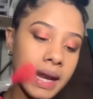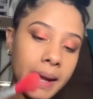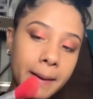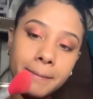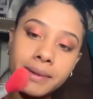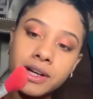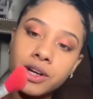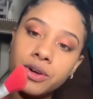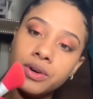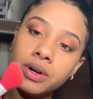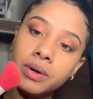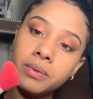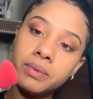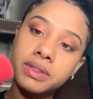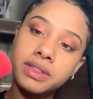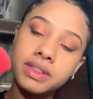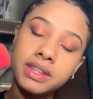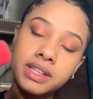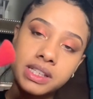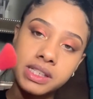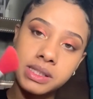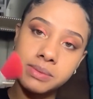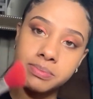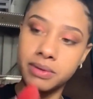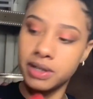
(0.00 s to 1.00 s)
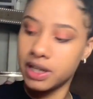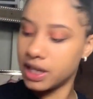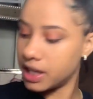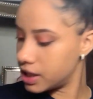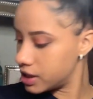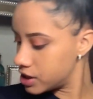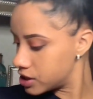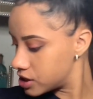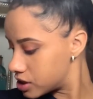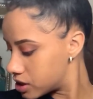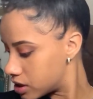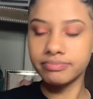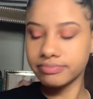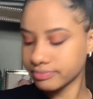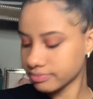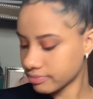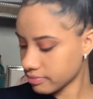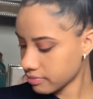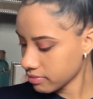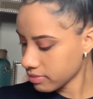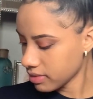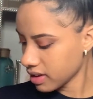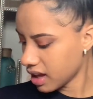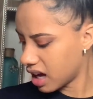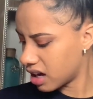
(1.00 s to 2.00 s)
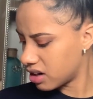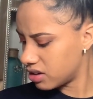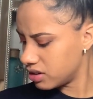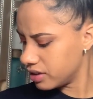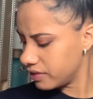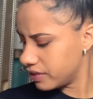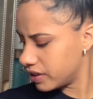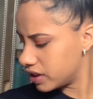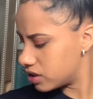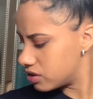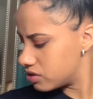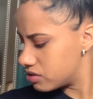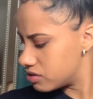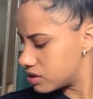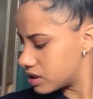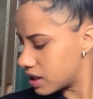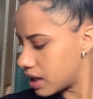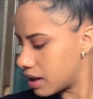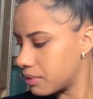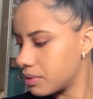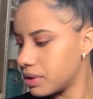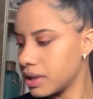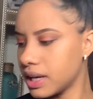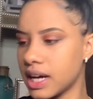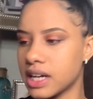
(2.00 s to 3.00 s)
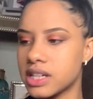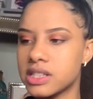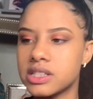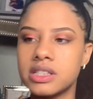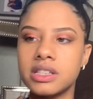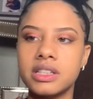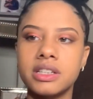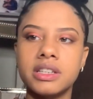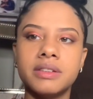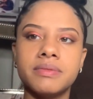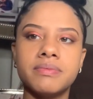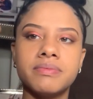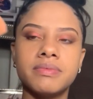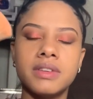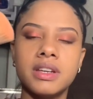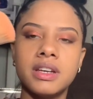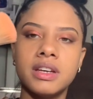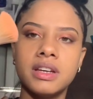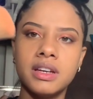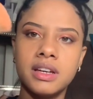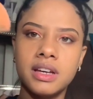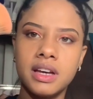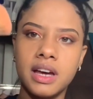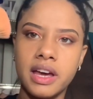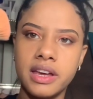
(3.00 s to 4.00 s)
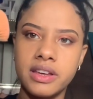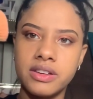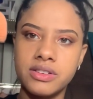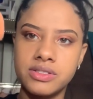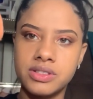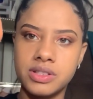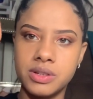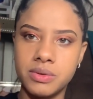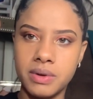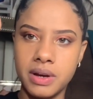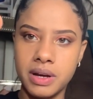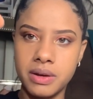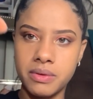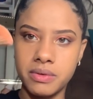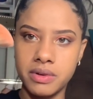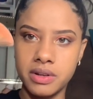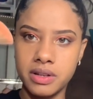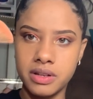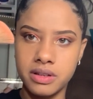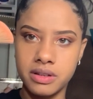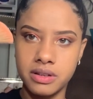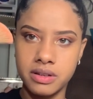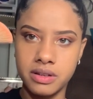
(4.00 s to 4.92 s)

I'm gonna go in with this brush. I don't even use that one actually. I use the white one.